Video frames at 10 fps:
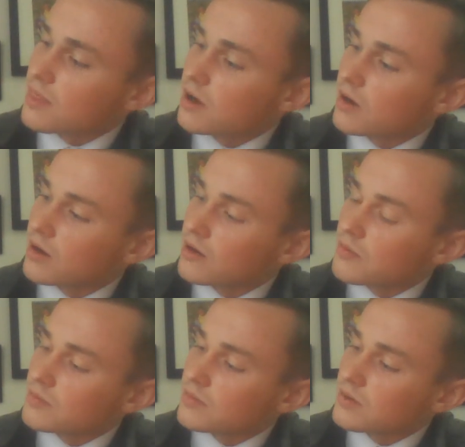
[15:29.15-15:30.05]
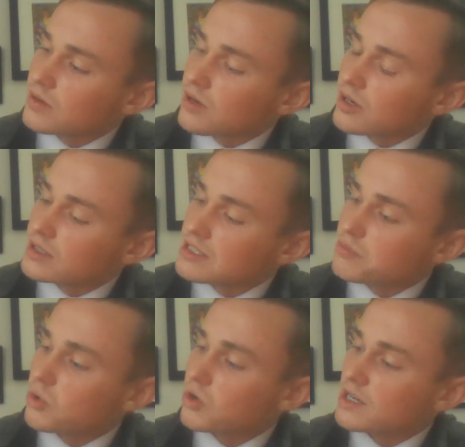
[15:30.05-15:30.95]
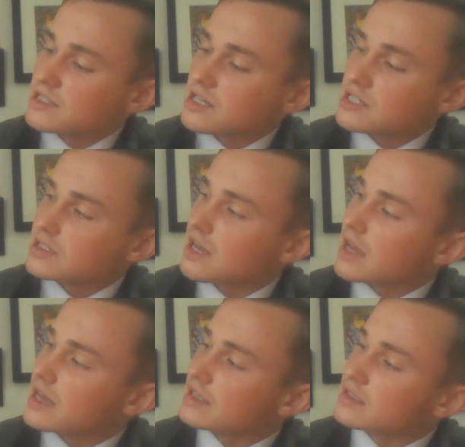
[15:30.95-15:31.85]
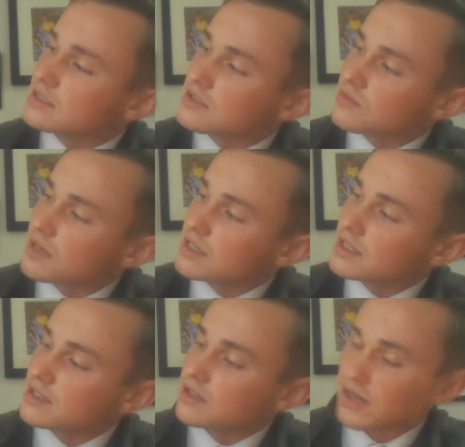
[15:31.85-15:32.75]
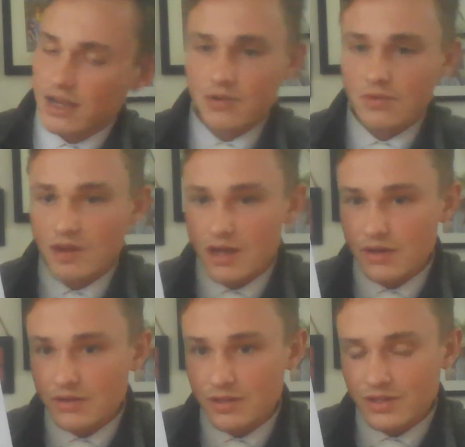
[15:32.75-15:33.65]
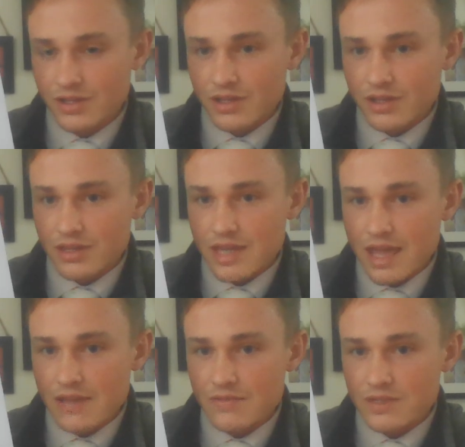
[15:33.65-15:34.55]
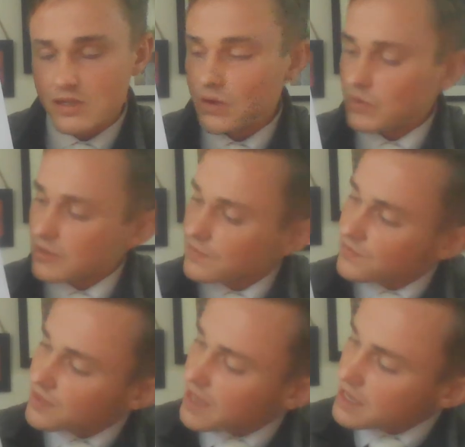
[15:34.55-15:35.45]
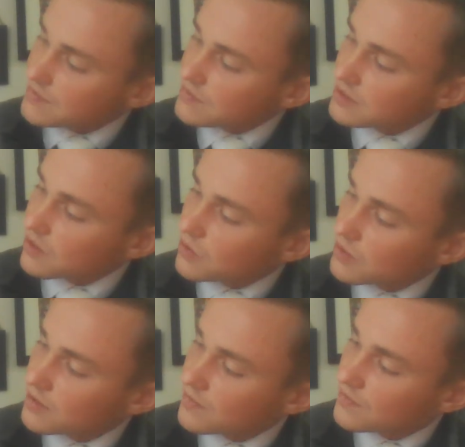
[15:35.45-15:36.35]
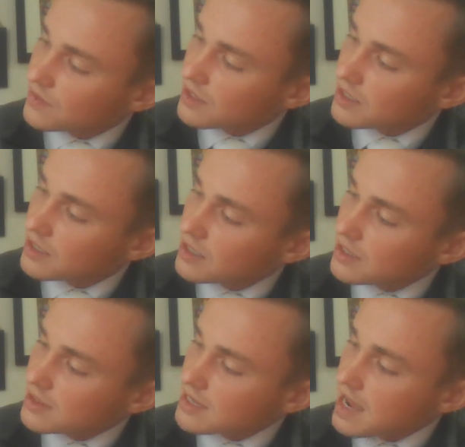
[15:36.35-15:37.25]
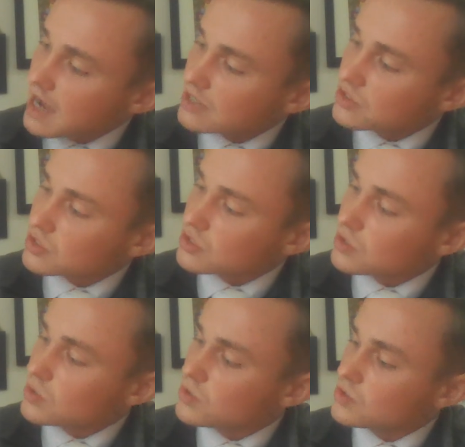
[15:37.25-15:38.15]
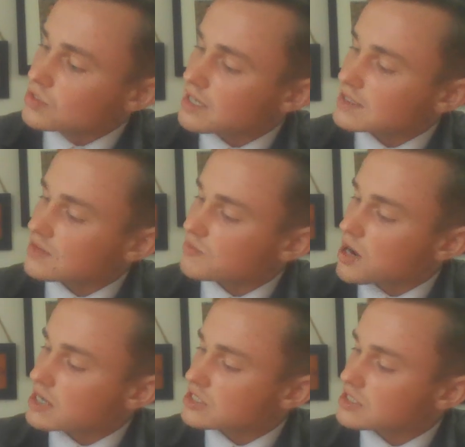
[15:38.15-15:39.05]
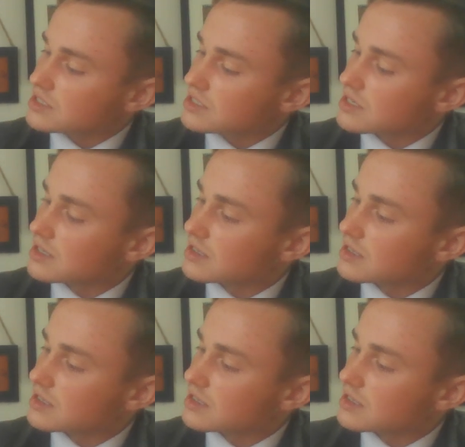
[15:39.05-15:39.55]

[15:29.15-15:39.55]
our depolarization ends right here at around the AV node. The AV node then has two sets of branches